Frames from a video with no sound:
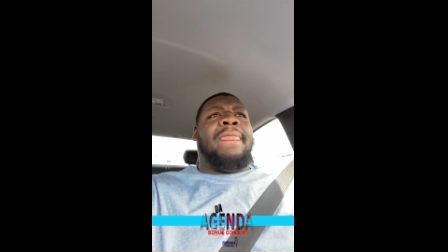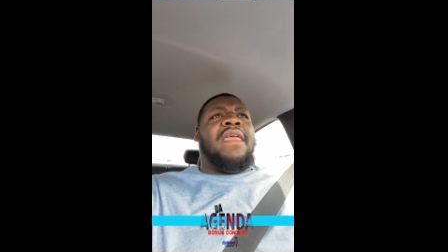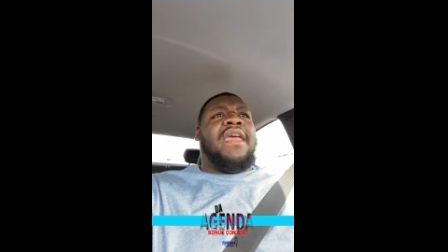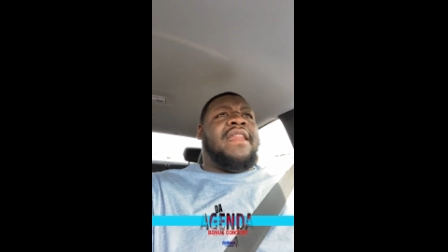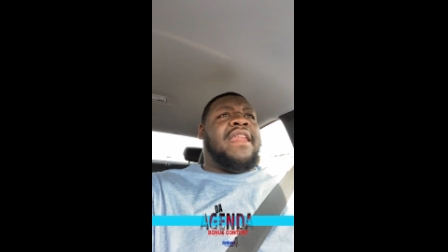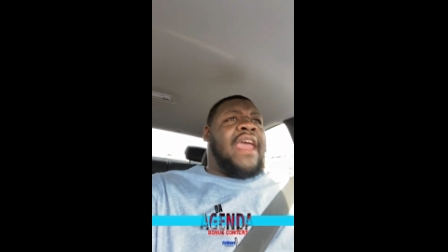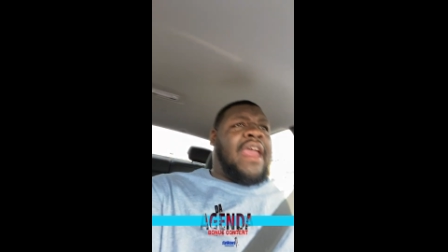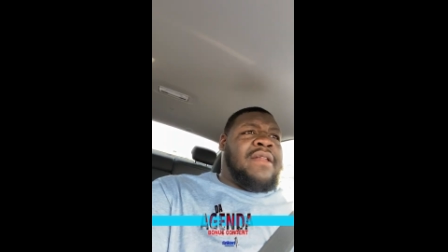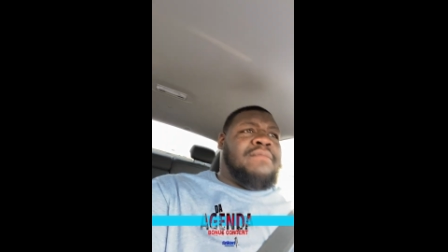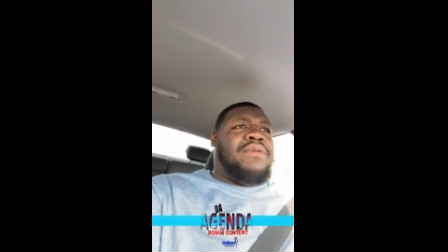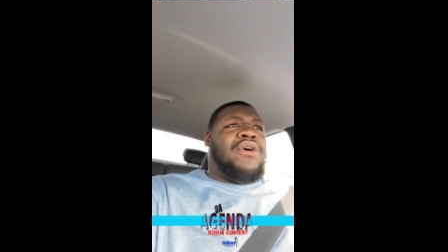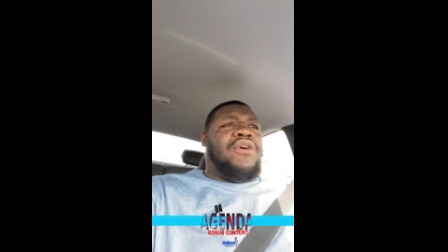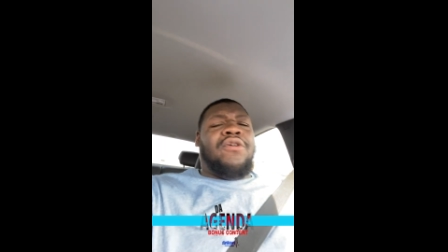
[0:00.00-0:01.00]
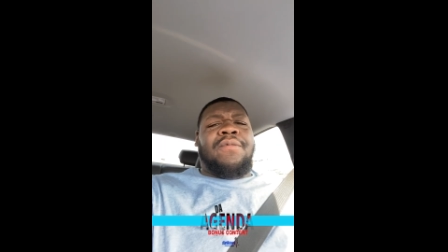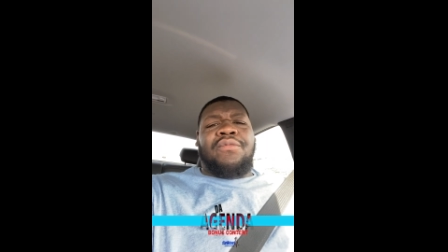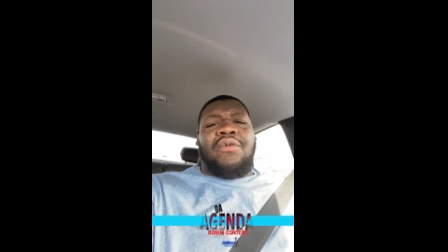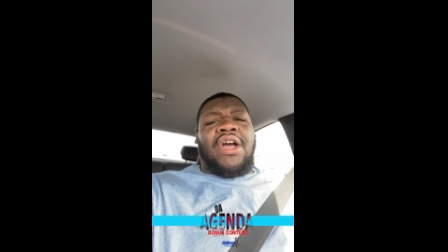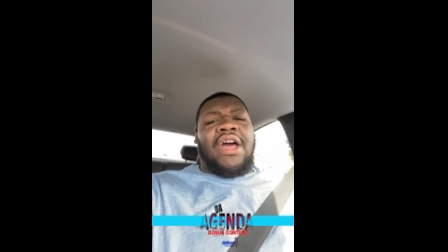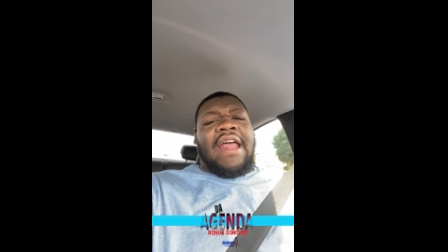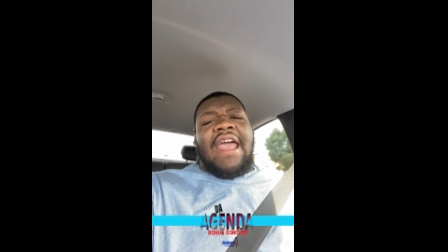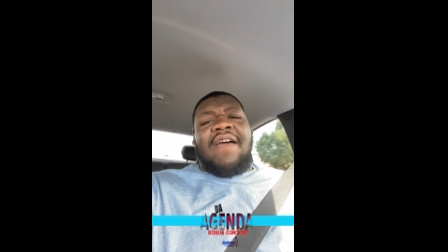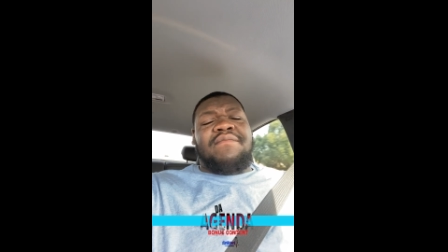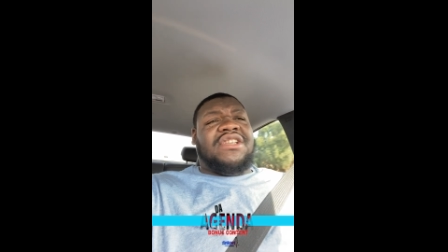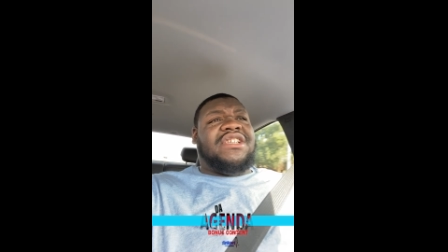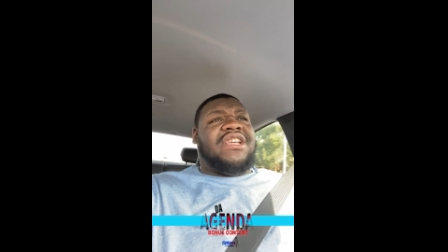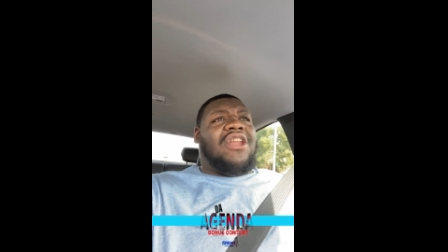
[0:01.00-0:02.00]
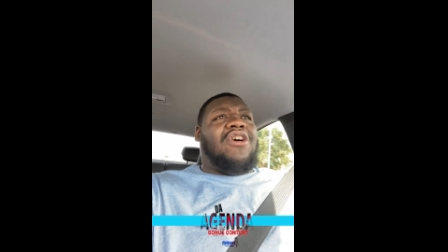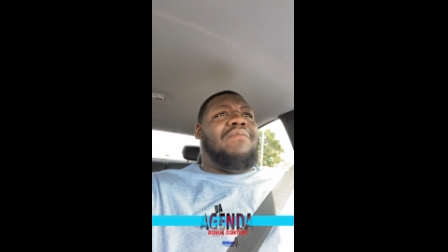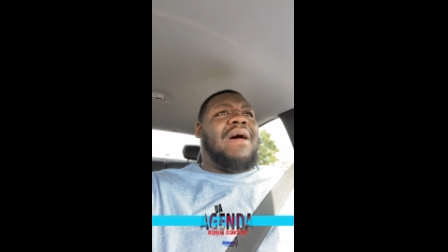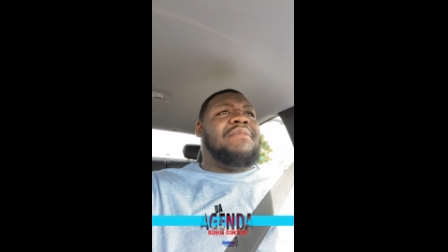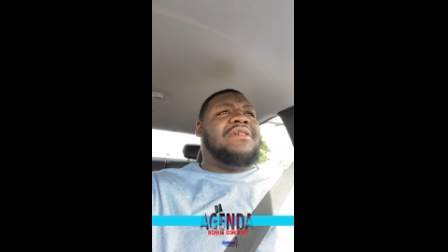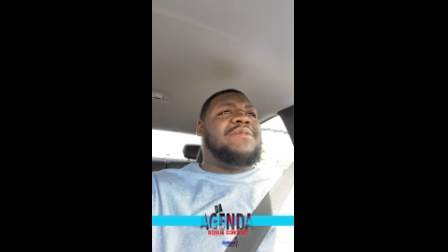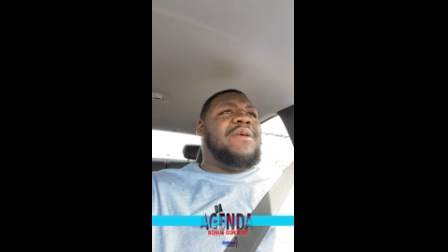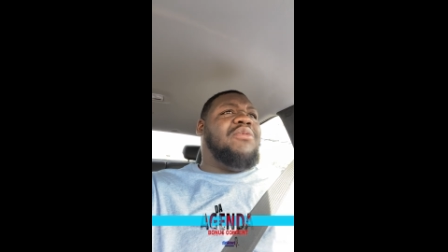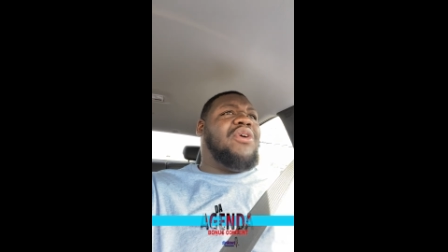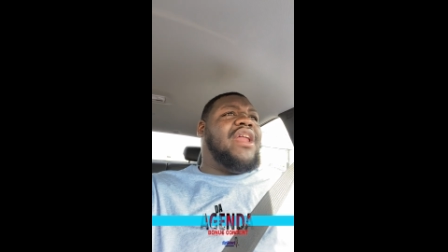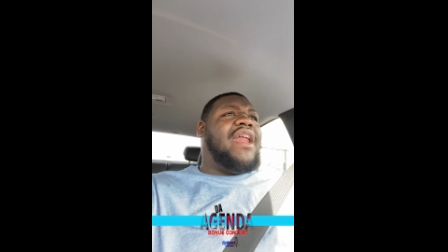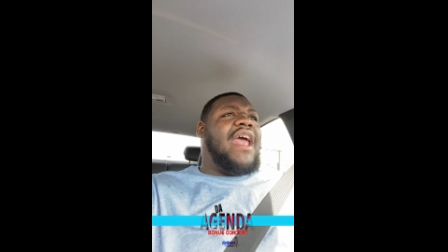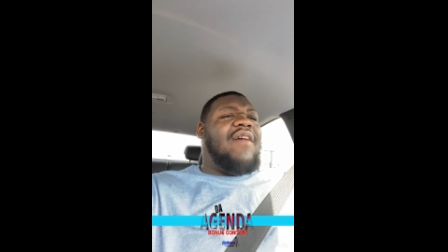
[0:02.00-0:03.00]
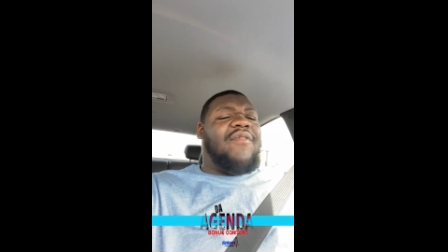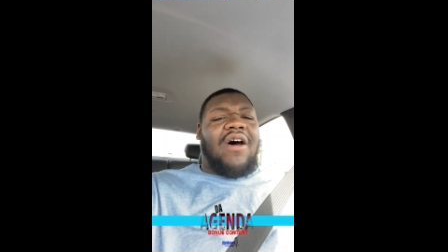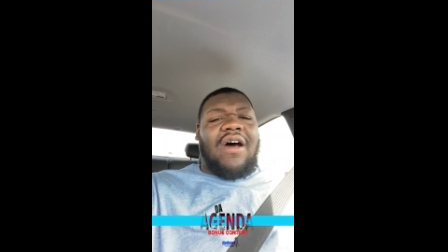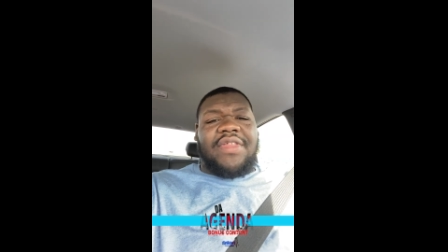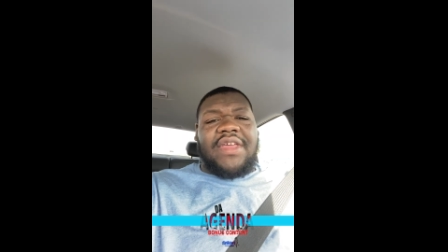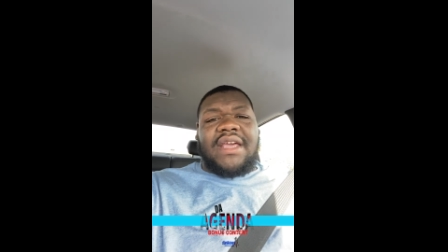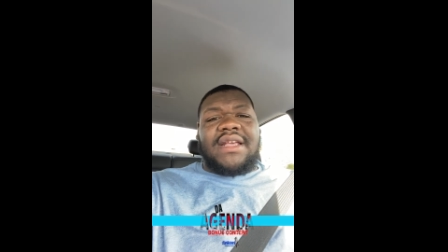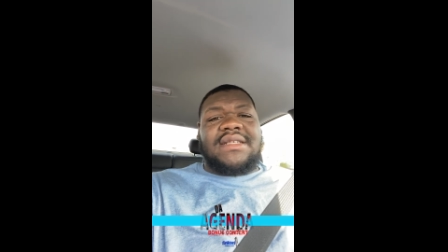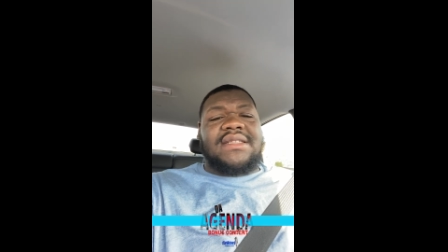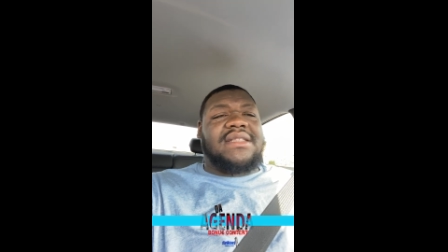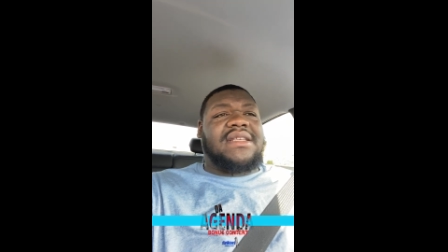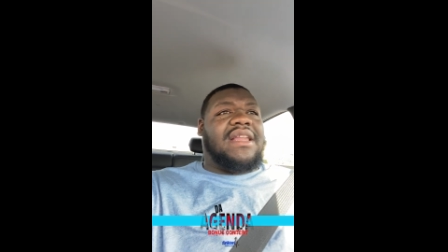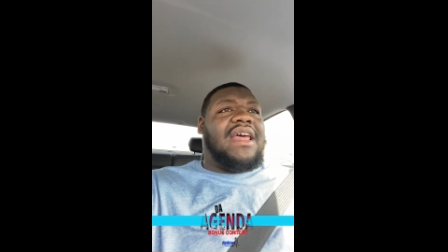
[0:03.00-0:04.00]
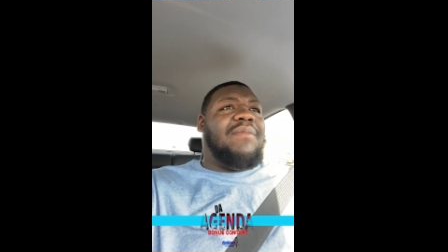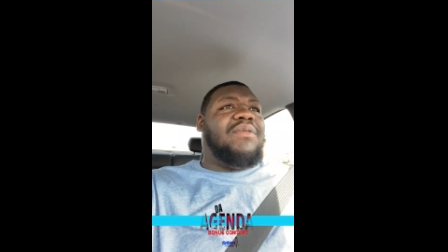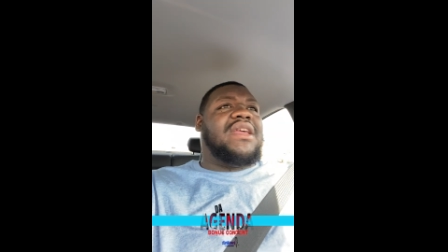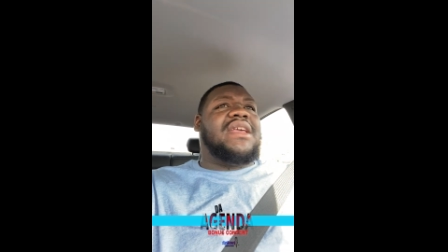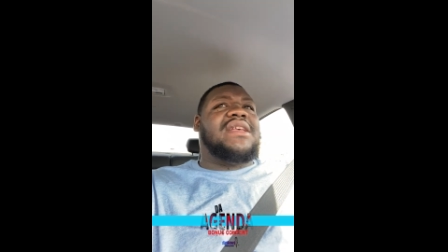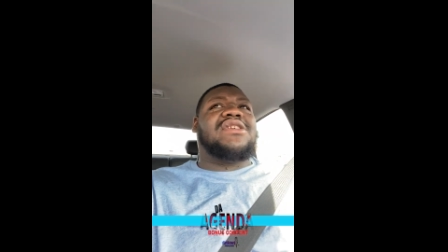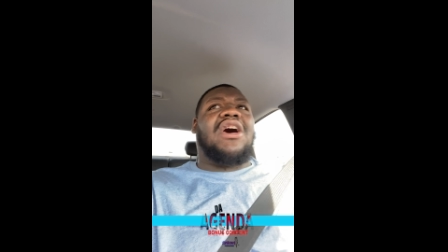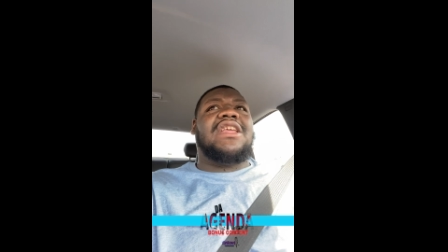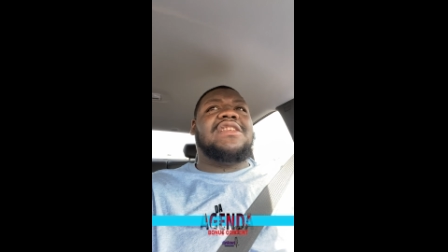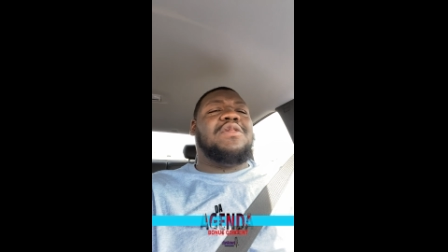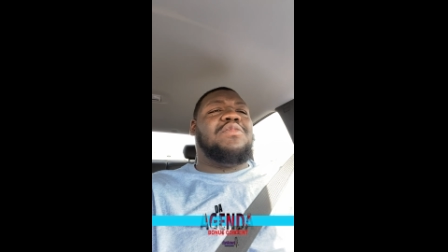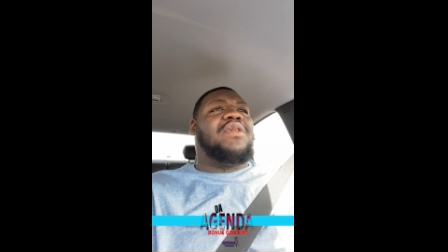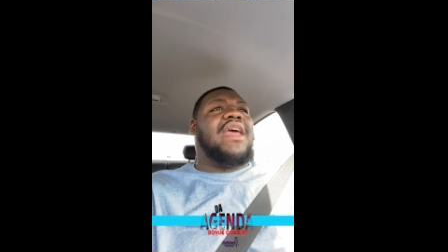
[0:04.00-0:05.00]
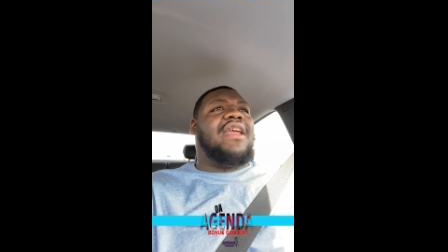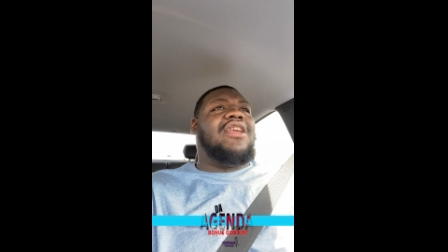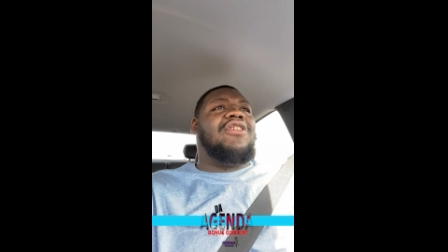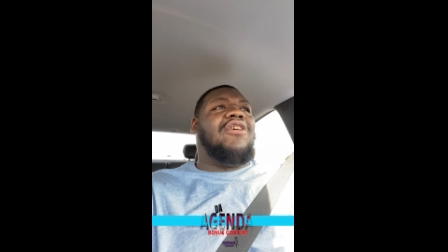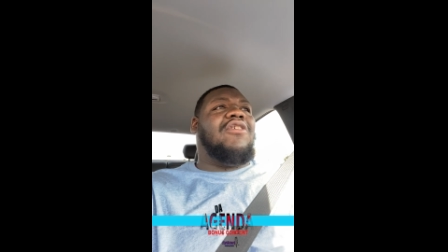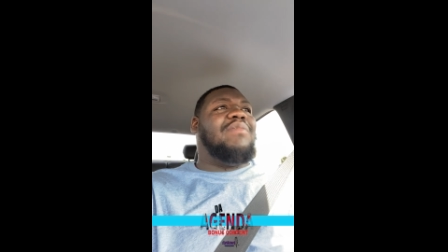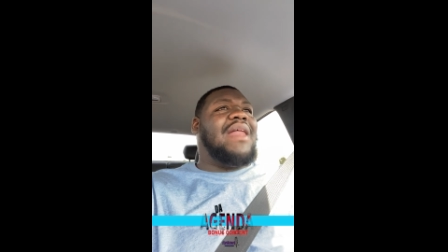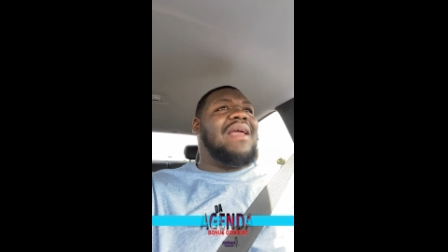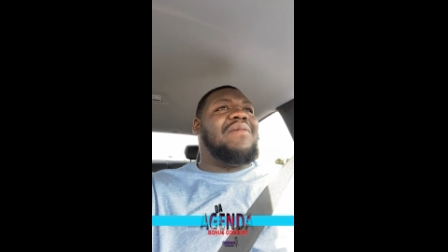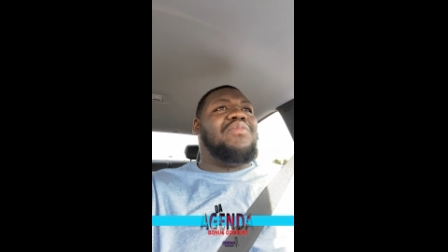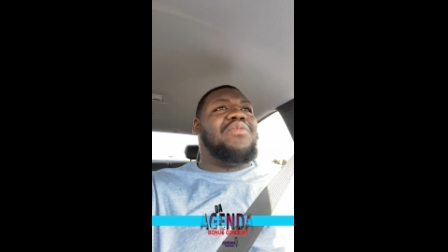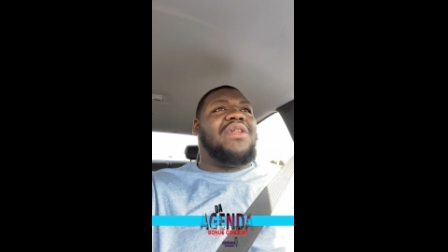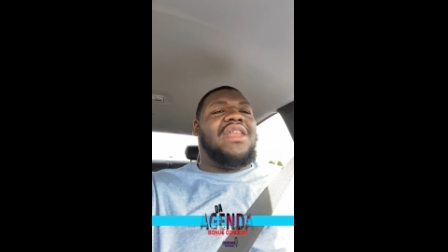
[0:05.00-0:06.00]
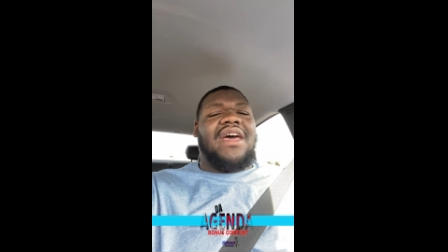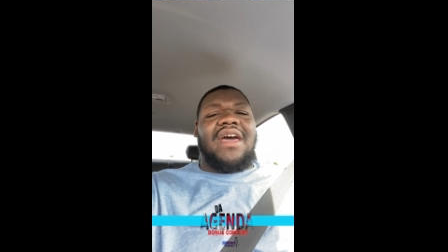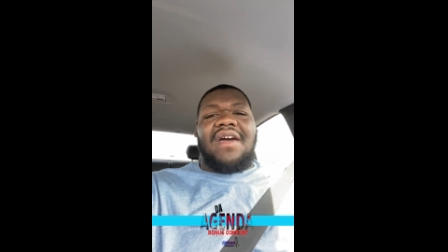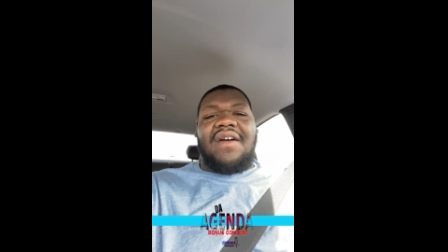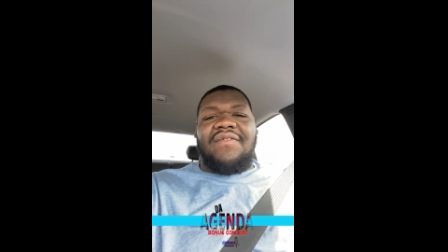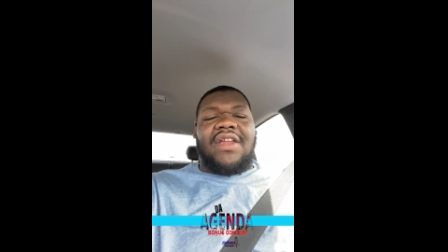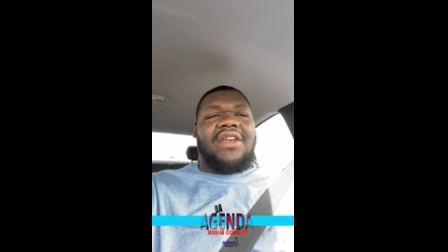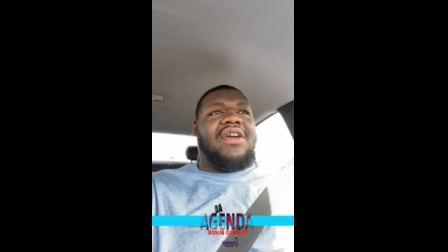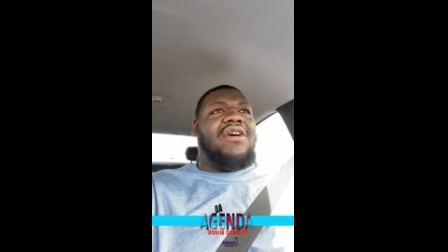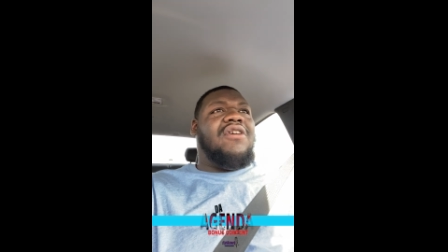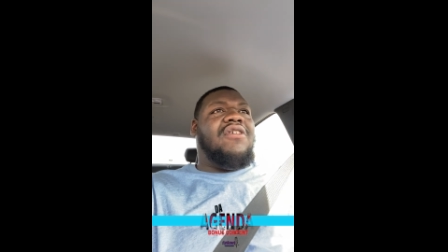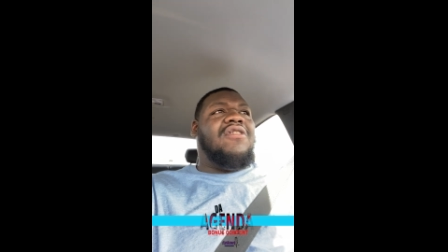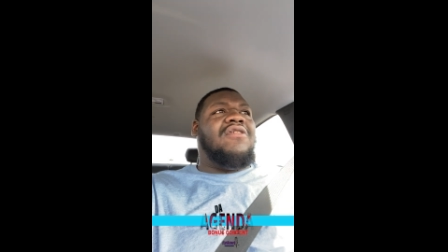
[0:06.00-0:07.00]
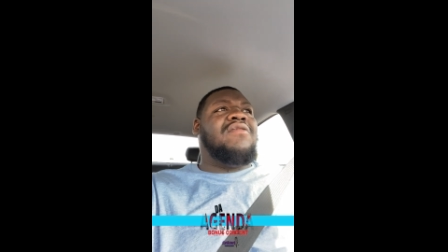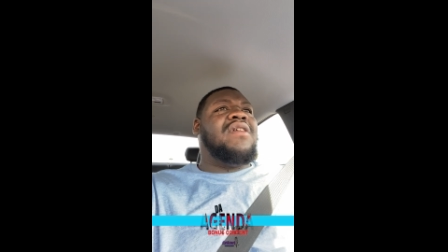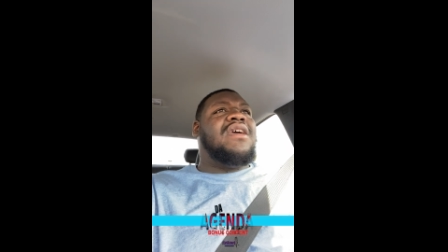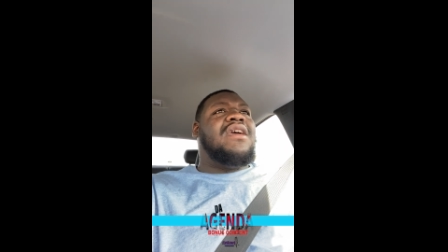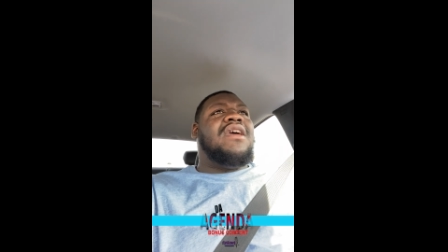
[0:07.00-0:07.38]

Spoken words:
And then, boom, we're going to have Michelle Obama speak. We're going to have all these celebrities, all these people that, black people love and know.